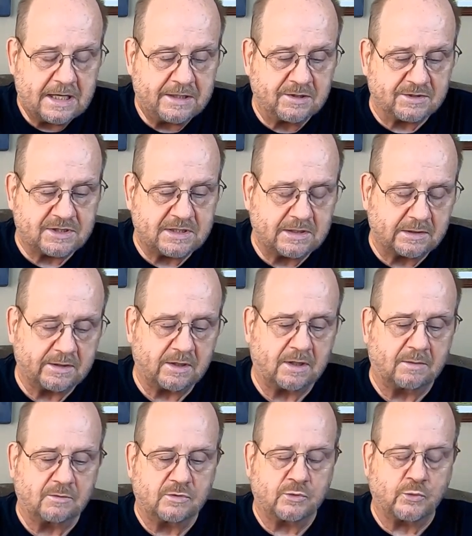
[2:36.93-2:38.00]
And you'll see a
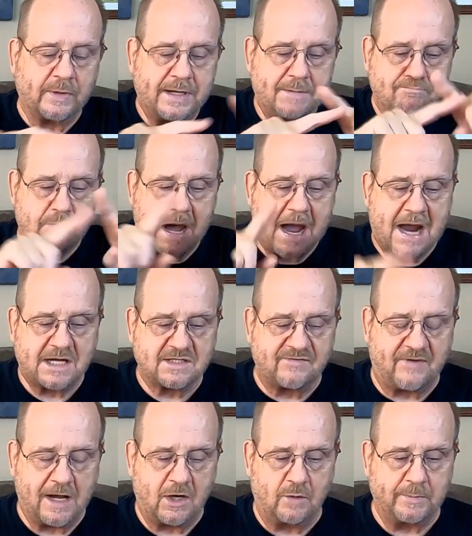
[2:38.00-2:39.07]
little green box
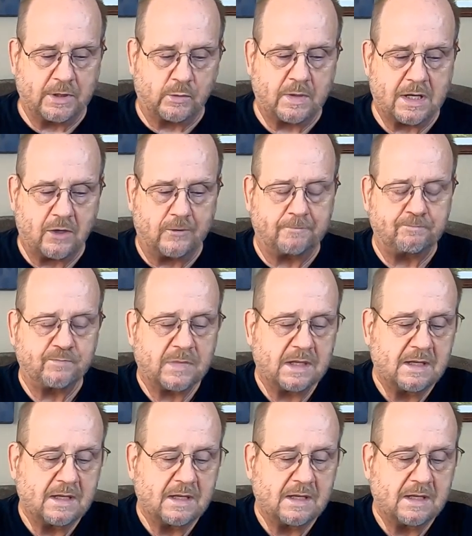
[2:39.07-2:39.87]
follow me around.